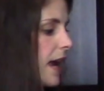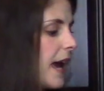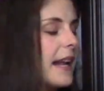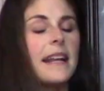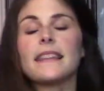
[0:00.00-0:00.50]

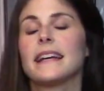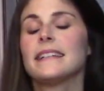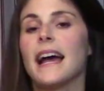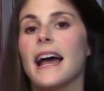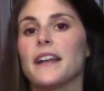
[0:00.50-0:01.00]
And I like
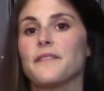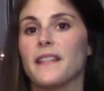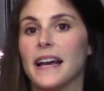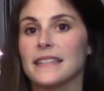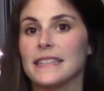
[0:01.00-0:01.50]
to add
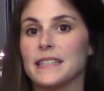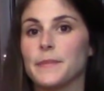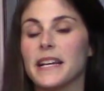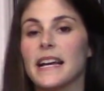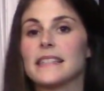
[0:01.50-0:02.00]
flax seeds
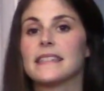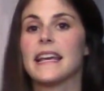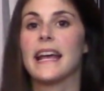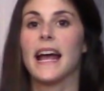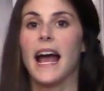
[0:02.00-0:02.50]
because
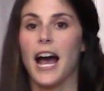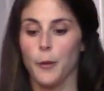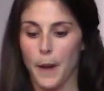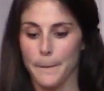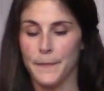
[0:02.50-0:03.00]
they
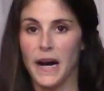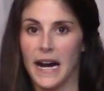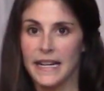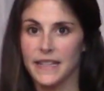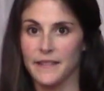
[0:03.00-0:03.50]
help
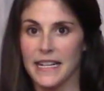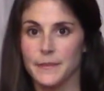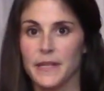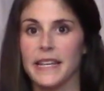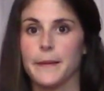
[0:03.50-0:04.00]
bind the
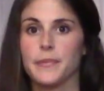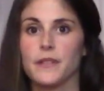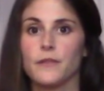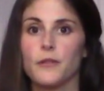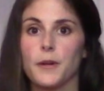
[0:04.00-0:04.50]
recipe, they
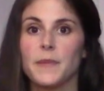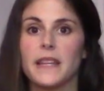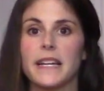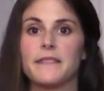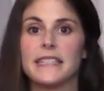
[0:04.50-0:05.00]
absorb the
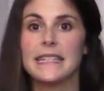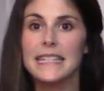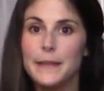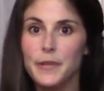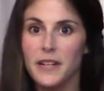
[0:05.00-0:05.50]
liquid to
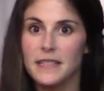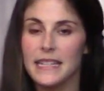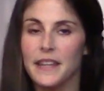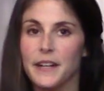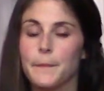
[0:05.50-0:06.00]
keep it all
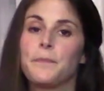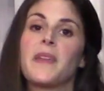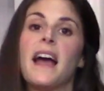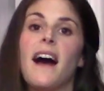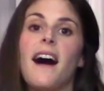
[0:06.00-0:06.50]
together.
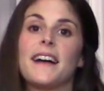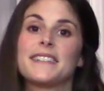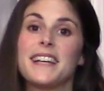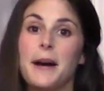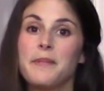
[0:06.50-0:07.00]

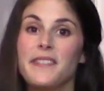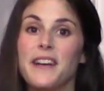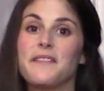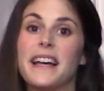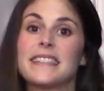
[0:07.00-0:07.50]
On top of
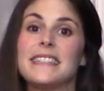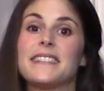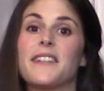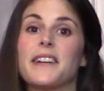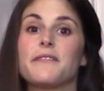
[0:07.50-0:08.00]
that, flax
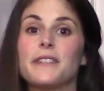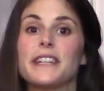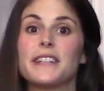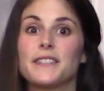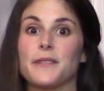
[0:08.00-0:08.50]
seeds are a
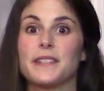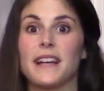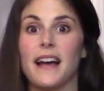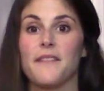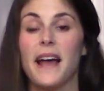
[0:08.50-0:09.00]
really good source
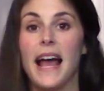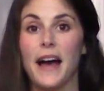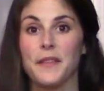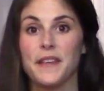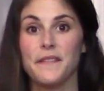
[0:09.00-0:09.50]
of
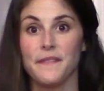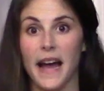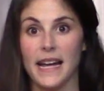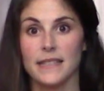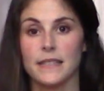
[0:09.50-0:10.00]
healthy
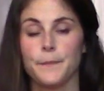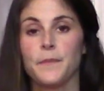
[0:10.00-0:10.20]
fats.